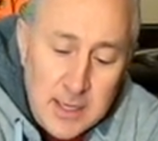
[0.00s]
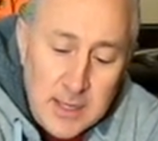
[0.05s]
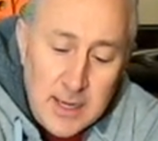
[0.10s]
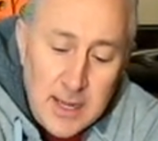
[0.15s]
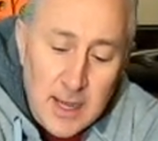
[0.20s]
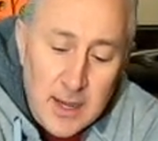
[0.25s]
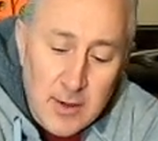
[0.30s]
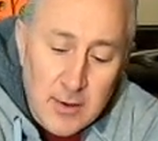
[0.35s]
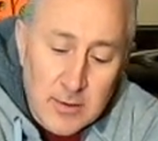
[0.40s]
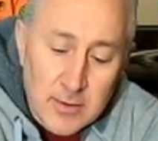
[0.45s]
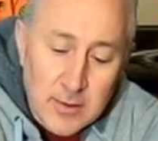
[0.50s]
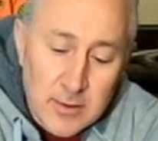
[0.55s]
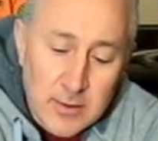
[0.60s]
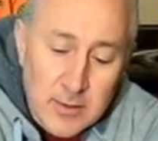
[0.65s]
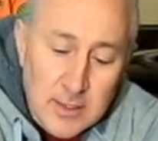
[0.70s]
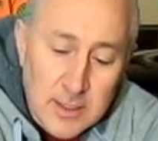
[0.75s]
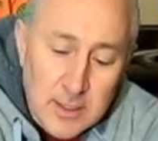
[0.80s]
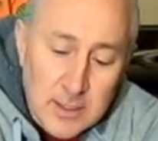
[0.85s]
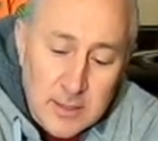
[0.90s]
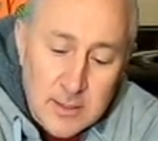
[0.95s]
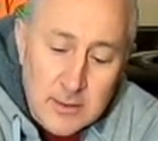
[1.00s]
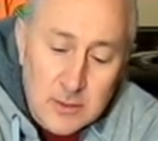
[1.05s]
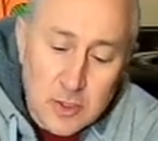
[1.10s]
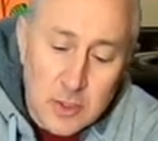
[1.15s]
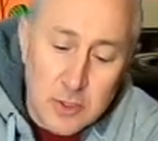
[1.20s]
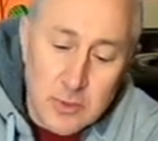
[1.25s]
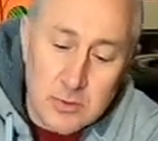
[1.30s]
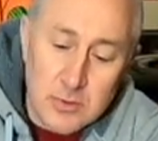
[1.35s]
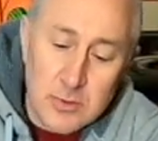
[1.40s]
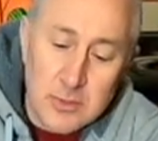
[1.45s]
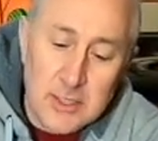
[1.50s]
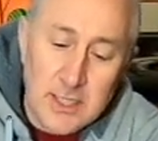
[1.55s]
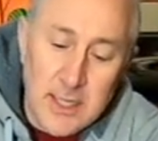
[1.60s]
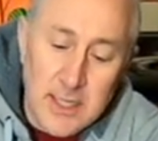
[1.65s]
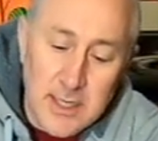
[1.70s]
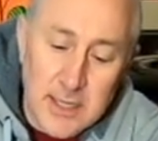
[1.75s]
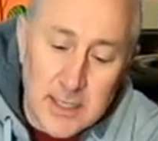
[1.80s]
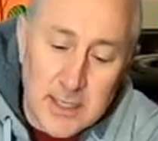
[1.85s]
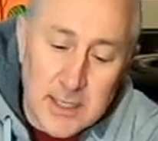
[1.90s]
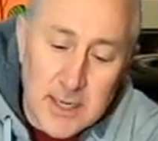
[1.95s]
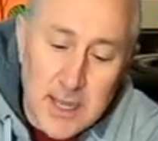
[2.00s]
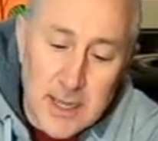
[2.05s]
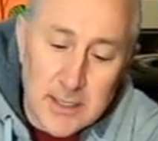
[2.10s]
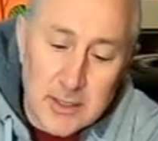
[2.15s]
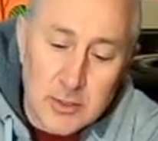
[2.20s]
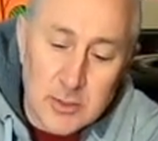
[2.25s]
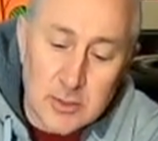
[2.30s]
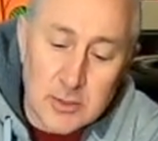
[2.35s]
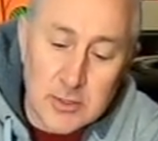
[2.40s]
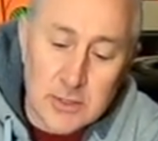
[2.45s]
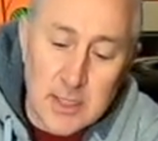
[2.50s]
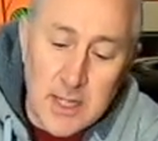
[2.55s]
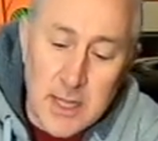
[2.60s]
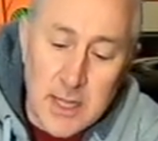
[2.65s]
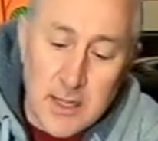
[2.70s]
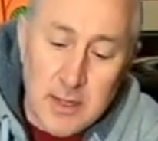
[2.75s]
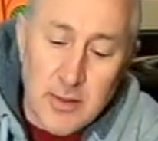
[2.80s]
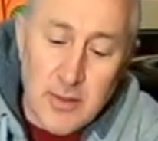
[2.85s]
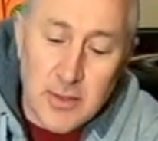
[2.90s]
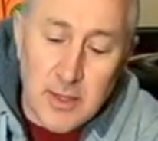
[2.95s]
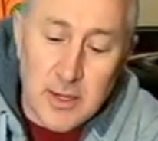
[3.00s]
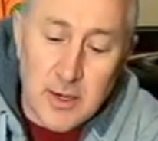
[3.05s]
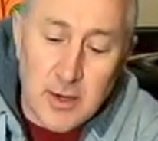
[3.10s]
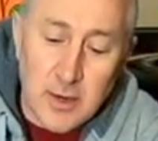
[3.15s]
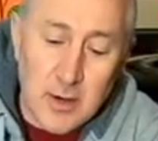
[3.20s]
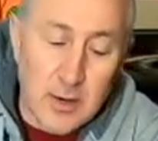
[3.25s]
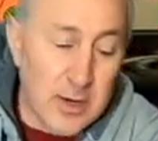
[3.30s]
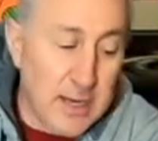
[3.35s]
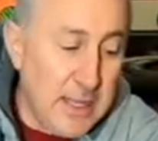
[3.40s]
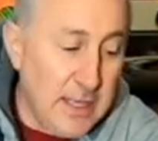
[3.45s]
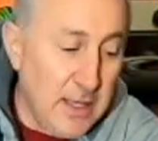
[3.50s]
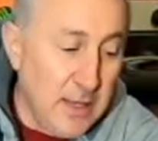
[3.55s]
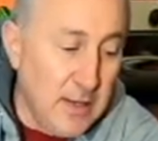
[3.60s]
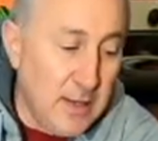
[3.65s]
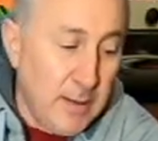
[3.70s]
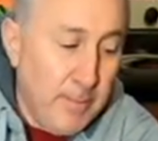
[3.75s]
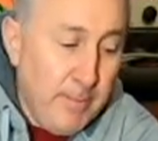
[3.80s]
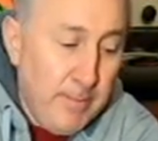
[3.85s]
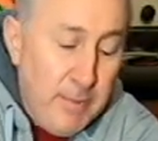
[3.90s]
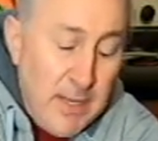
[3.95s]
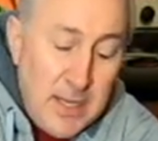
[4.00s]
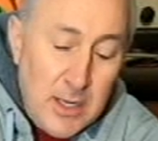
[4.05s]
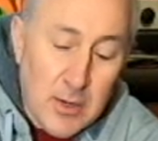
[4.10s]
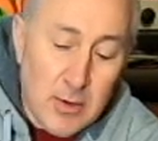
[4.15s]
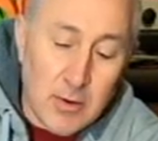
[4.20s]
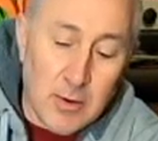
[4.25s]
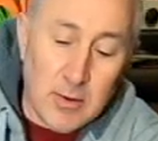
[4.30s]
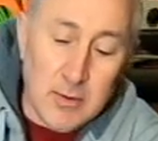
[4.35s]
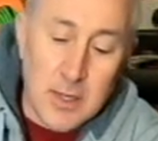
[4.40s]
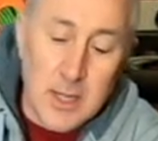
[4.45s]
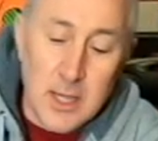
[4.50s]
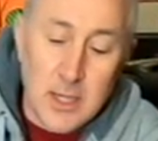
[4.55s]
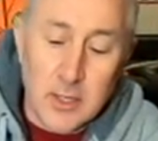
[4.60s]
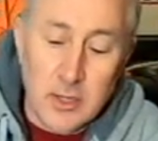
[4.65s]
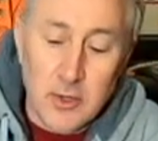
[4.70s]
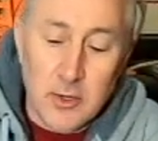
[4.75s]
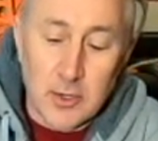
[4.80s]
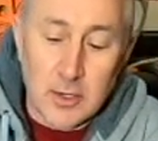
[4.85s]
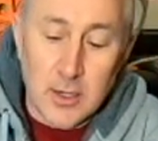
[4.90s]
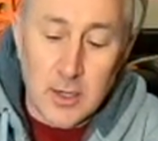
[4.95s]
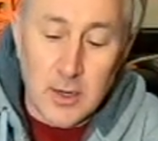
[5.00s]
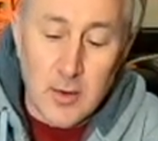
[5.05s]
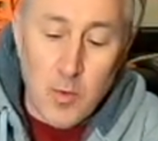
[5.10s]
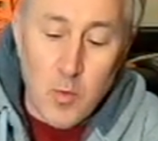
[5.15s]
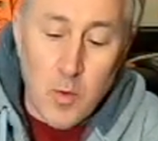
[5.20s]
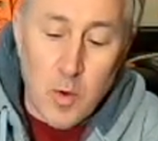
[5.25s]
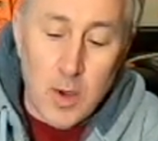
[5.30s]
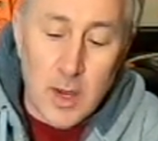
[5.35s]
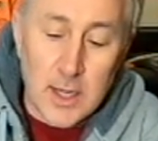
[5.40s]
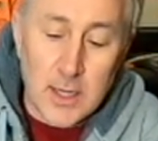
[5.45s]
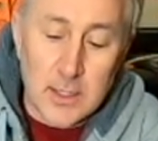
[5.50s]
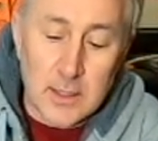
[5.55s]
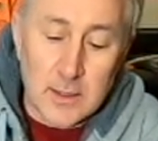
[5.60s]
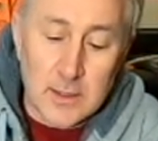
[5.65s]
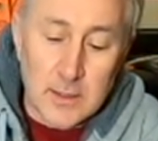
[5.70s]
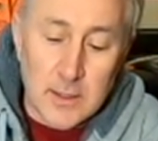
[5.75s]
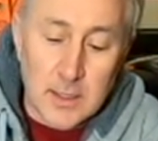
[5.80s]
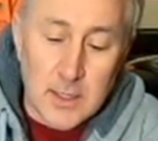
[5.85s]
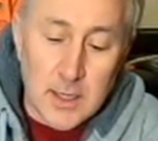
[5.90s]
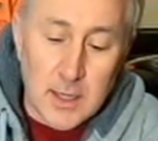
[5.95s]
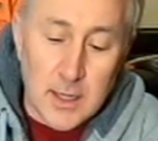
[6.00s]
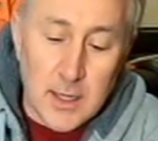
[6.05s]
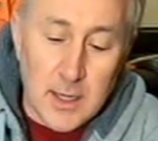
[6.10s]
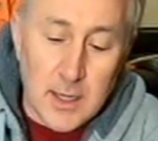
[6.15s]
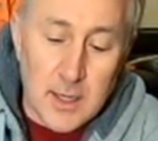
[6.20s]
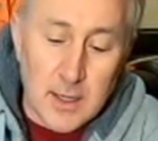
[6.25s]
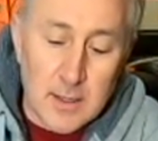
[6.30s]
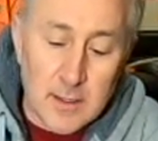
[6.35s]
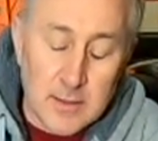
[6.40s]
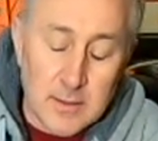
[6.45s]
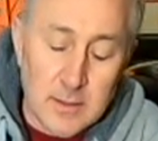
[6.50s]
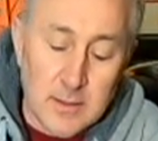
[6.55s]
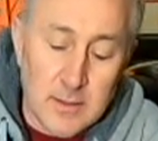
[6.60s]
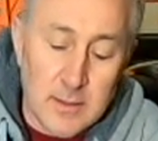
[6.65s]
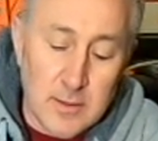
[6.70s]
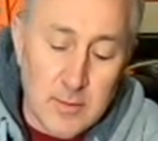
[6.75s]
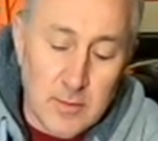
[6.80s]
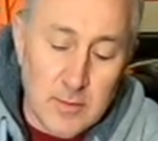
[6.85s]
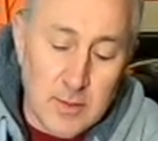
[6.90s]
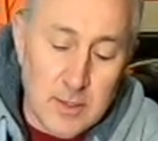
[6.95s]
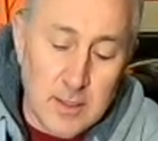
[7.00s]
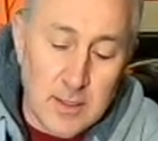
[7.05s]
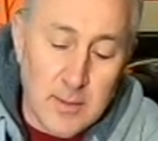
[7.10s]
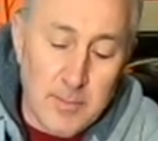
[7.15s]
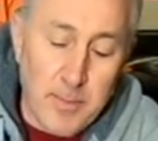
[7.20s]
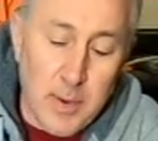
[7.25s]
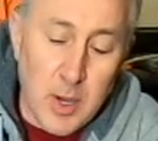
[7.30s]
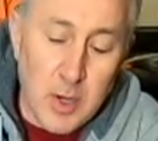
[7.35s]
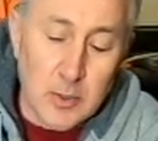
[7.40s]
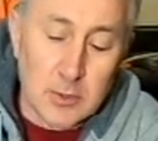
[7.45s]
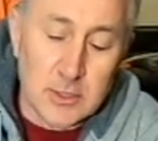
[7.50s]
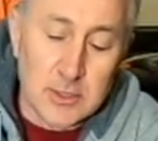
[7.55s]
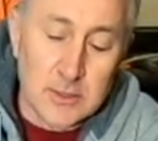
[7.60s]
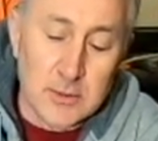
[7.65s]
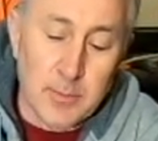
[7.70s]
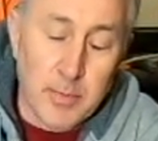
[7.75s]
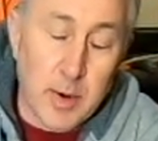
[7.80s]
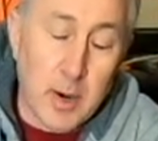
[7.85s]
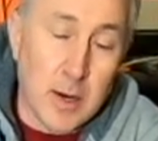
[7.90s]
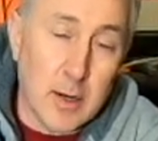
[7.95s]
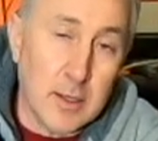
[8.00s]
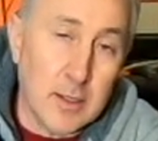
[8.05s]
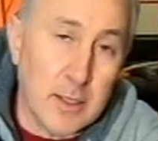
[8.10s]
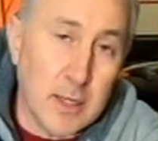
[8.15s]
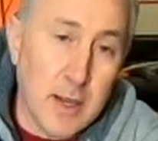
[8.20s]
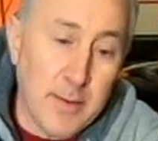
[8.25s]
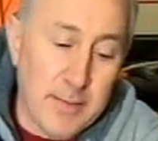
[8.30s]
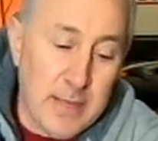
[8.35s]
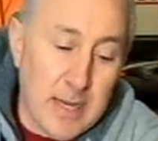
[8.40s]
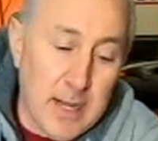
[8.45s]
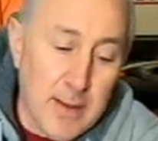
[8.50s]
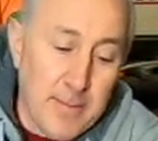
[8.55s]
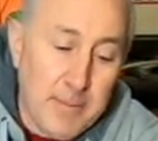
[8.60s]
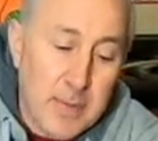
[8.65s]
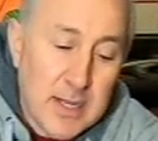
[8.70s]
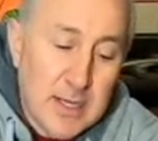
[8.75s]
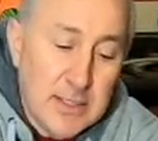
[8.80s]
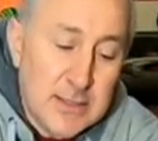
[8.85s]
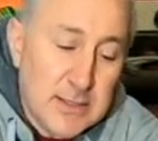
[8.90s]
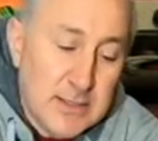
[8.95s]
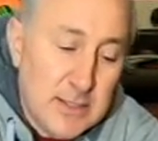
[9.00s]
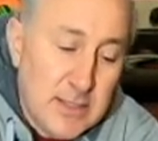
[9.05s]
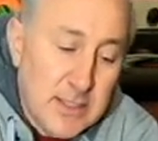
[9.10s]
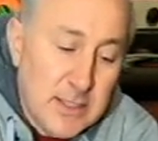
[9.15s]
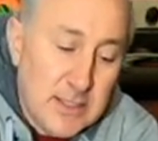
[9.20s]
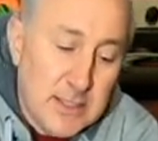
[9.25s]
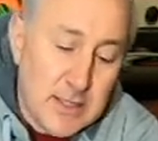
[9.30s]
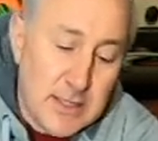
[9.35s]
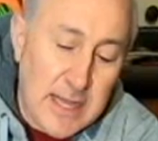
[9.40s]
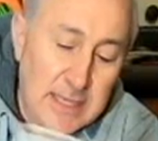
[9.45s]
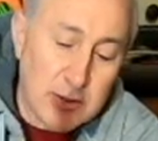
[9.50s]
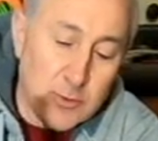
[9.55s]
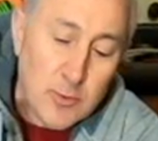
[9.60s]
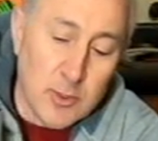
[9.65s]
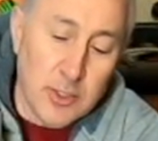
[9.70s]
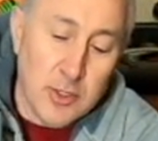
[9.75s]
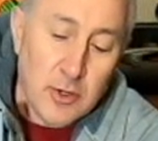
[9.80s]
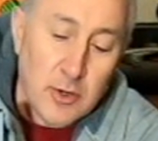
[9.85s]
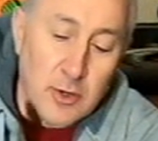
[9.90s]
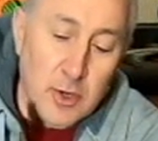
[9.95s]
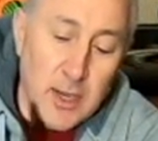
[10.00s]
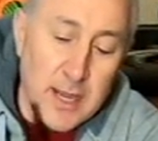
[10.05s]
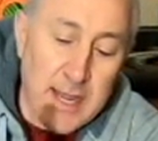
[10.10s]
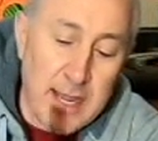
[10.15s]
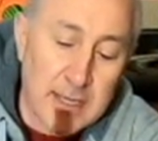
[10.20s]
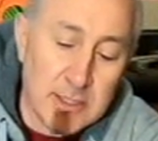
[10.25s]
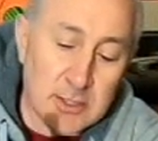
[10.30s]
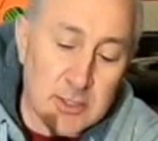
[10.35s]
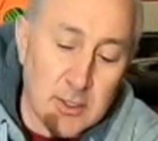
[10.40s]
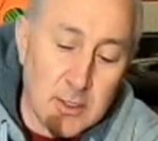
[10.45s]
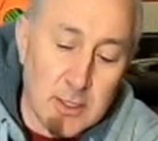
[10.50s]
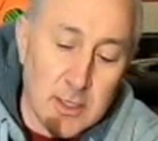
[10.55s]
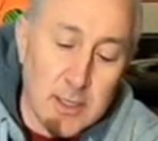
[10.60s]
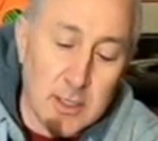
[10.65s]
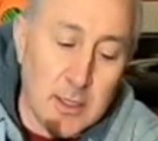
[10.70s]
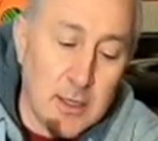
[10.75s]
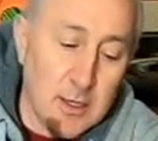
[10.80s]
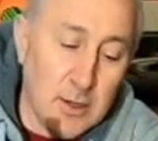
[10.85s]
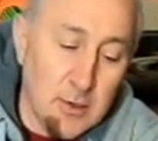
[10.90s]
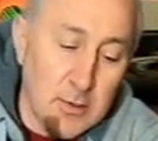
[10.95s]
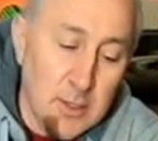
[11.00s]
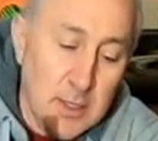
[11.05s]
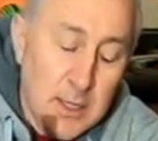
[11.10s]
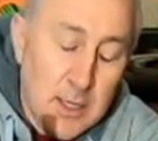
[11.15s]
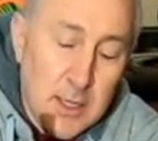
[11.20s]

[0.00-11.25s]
Now the two T connectors that are in the middle, you're going to want the post part coming up because that's where your legs are going to go.